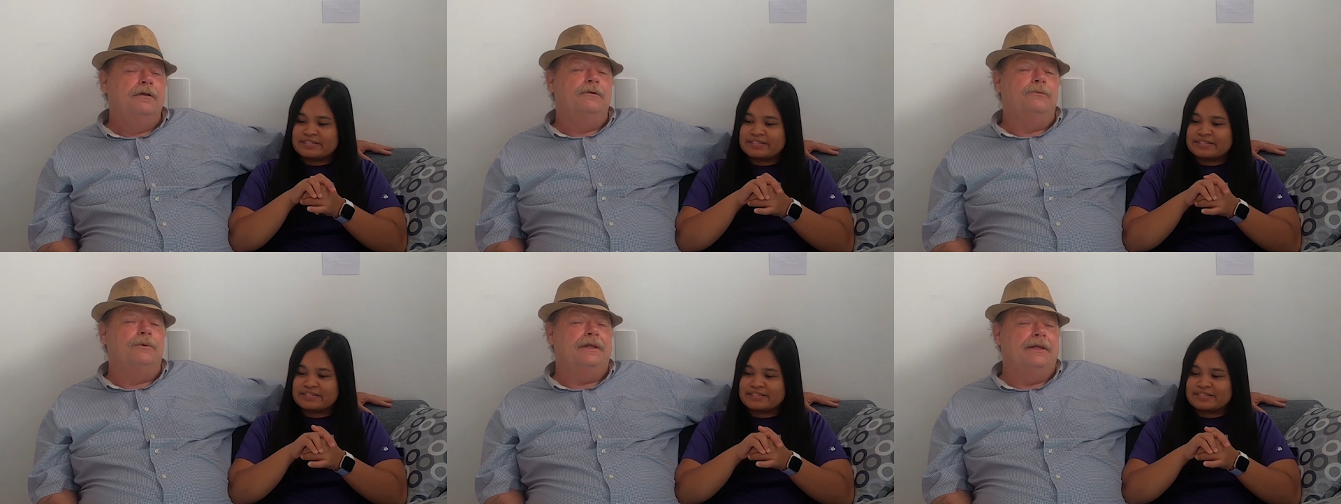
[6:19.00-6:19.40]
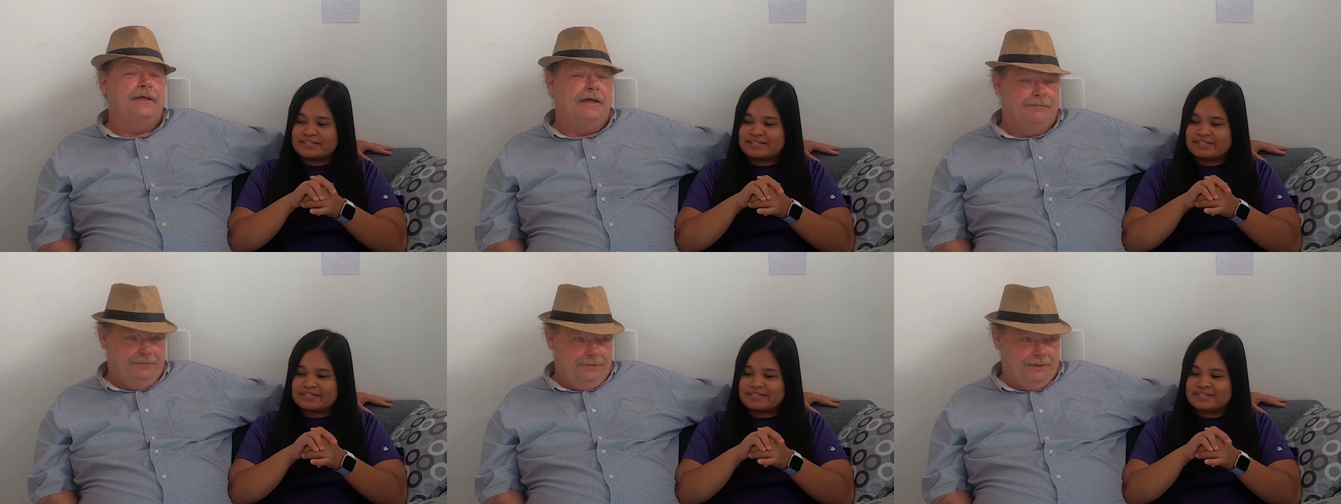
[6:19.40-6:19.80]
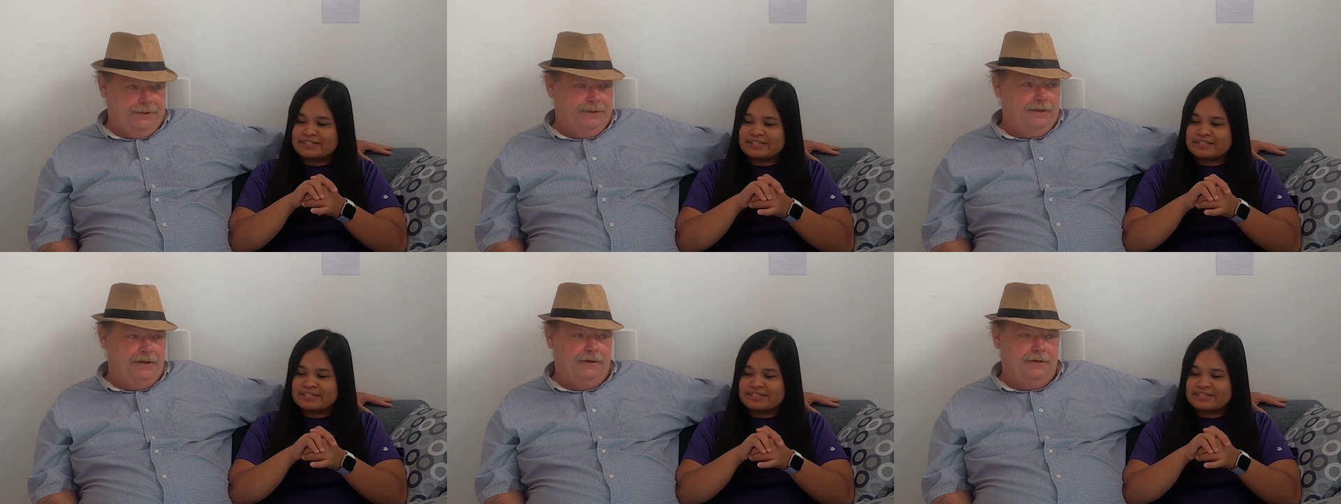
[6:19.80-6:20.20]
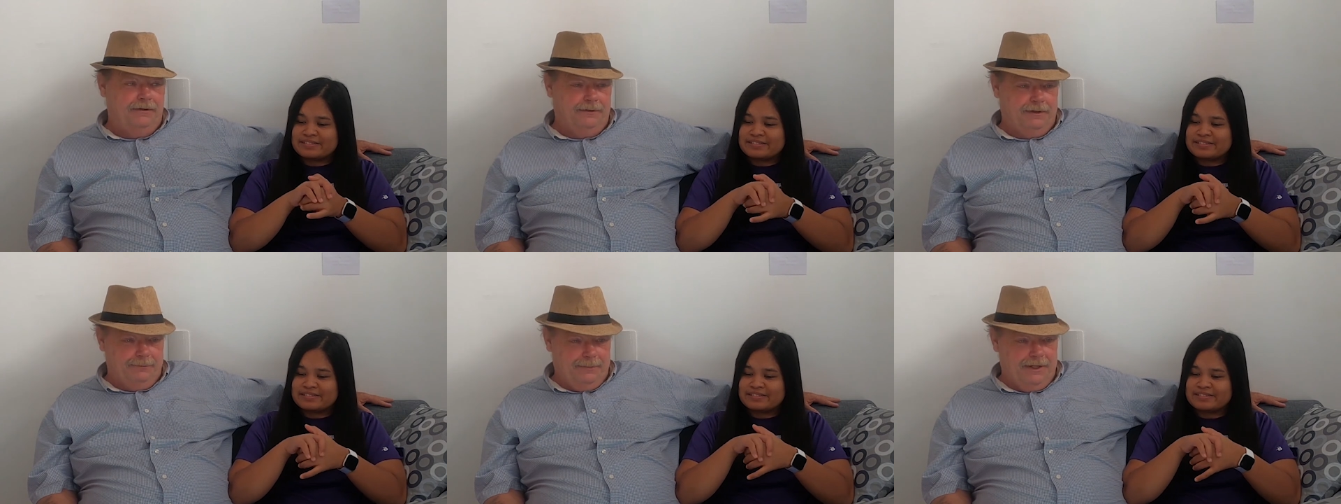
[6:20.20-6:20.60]
Speaker 1: We definitely are
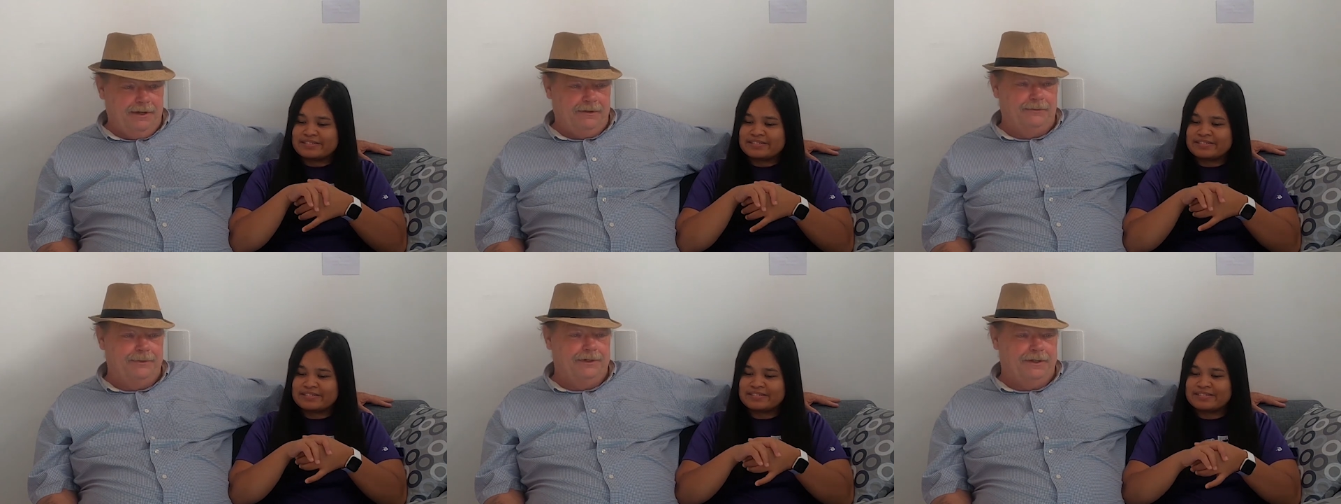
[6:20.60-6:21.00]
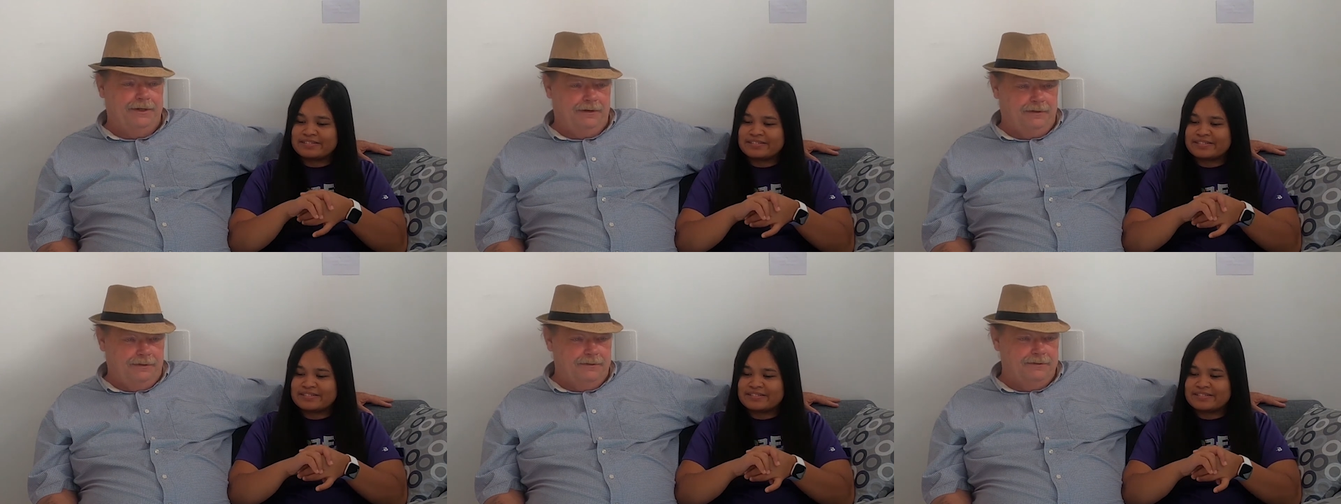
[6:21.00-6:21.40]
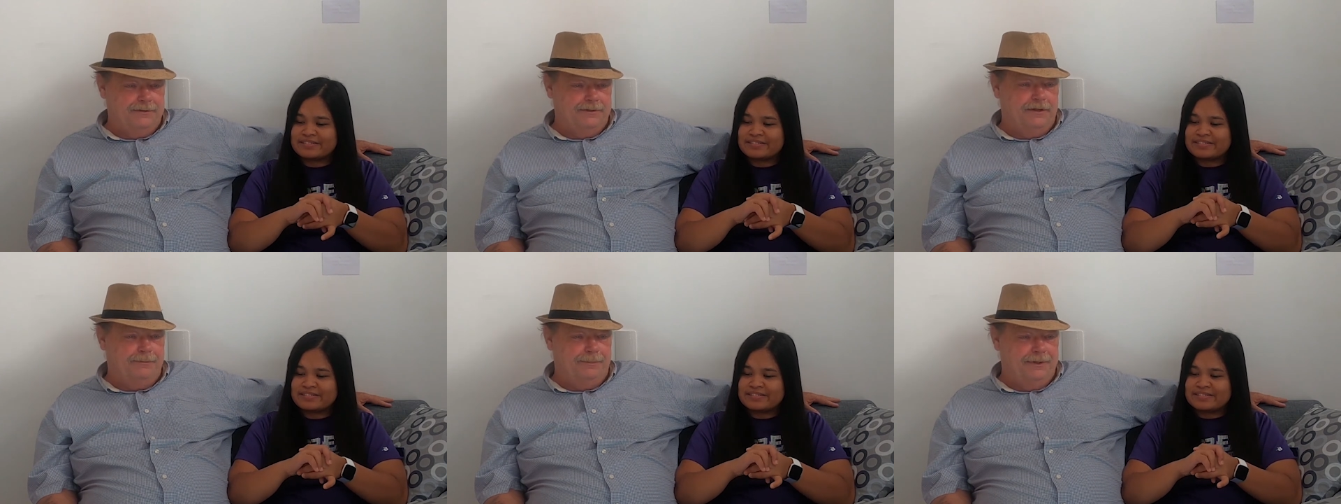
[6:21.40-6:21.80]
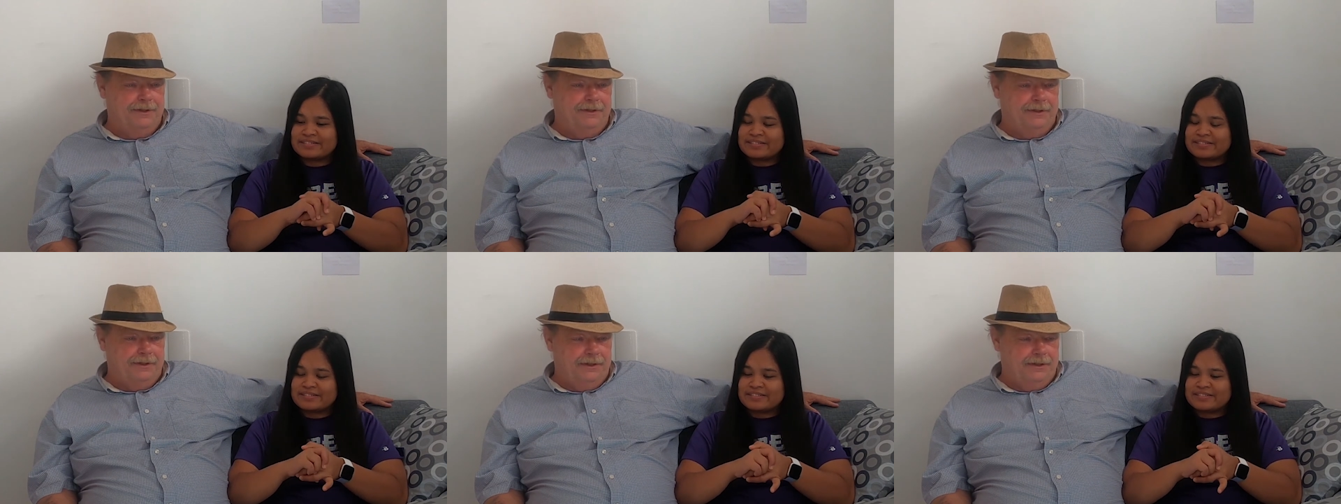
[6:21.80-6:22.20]
going back when the air clears up
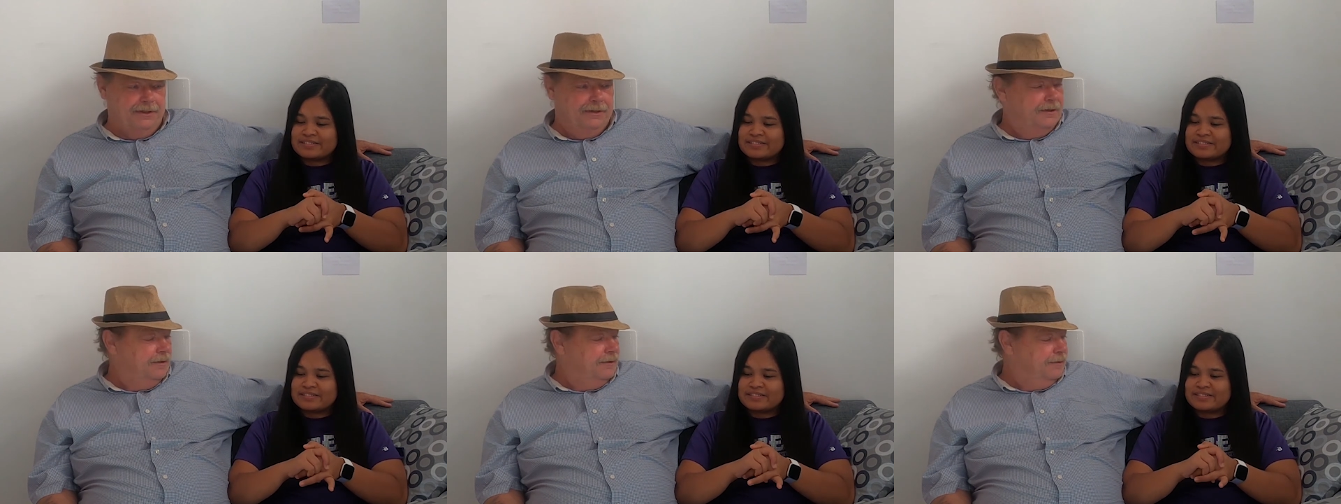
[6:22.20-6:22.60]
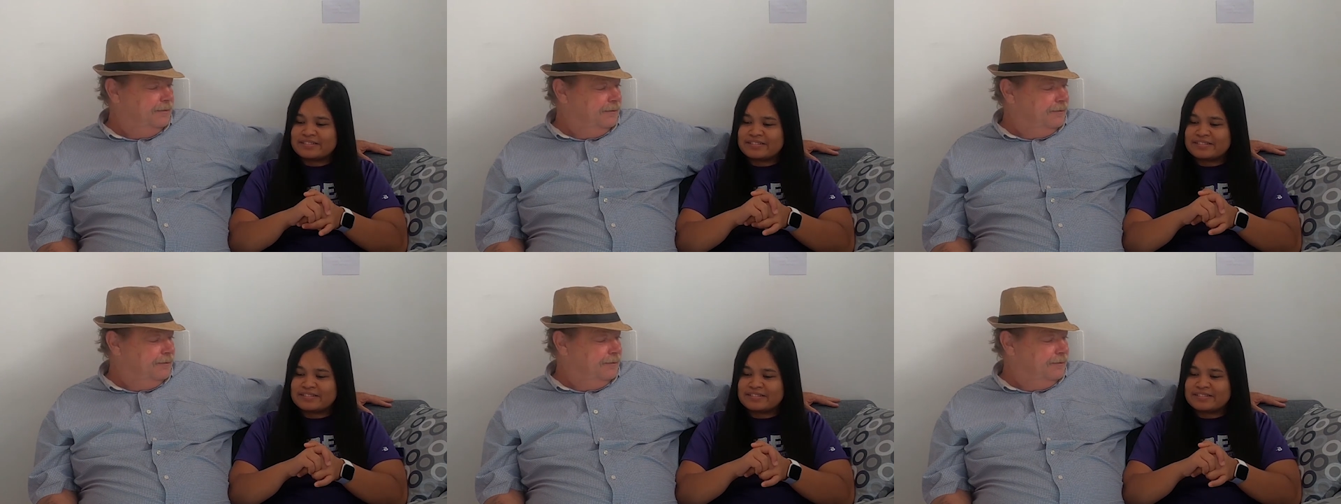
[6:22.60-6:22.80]
and, and